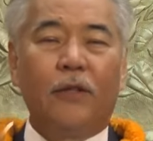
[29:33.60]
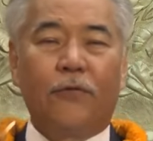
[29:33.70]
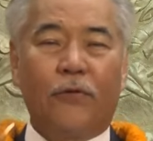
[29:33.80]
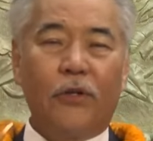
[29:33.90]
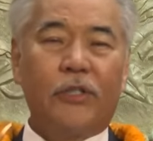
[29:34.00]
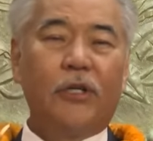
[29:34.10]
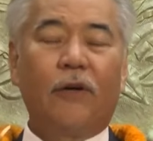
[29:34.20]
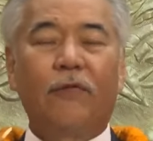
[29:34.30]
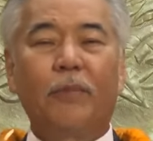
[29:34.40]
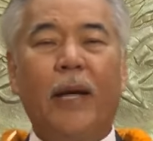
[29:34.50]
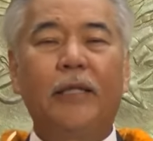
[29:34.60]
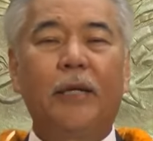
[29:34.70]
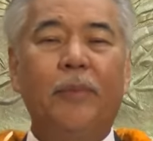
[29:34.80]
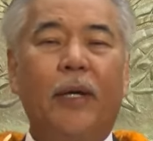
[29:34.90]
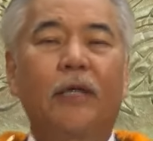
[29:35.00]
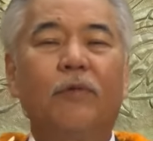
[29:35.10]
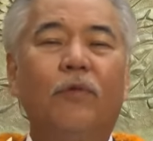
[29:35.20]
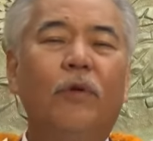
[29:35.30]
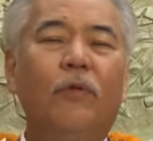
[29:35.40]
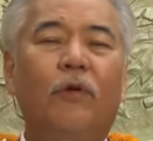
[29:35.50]
In the first year of the pandemic,
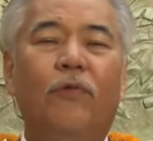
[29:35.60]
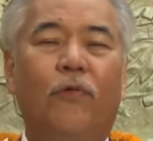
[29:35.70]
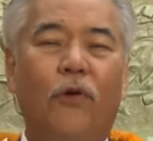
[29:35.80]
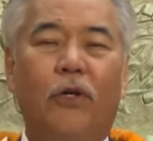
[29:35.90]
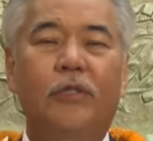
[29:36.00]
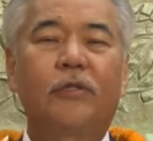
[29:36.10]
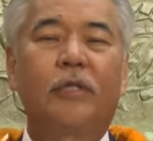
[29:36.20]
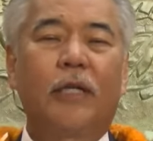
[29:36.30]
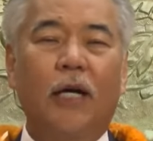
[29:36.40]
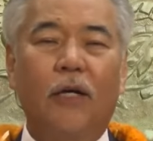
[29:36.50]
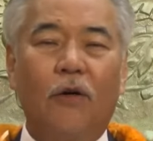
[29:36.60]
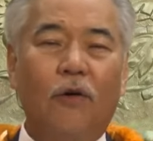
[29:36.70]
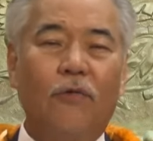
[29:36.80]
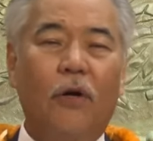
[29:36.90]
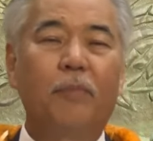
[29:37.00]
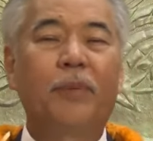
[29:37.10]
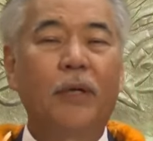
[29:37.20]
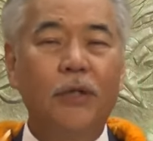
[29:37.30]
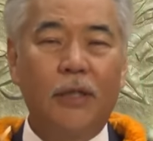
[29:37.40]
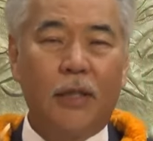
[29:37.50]
we were forced to cut over $1
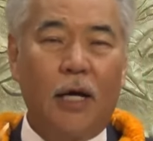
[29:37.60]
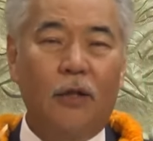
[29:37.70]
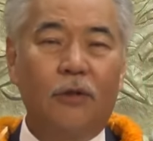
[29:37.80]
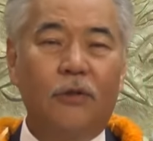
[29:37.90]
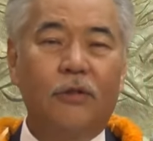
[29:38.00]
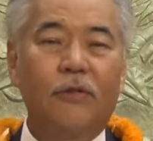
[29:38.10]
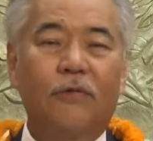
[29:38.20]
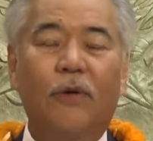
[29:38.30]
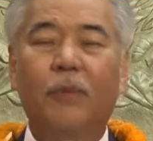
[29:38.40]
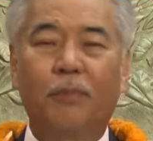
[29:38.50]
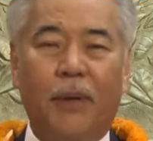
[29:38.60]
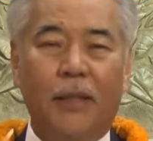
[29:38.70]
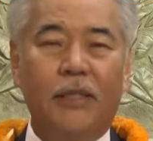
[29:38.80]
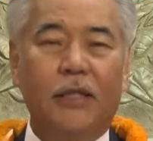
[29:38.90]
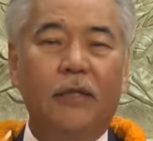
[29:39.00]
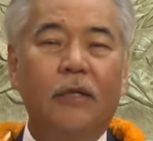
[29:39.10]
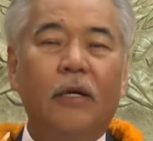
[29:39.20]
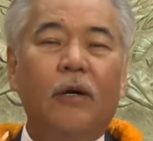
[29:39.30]
billion from the budget,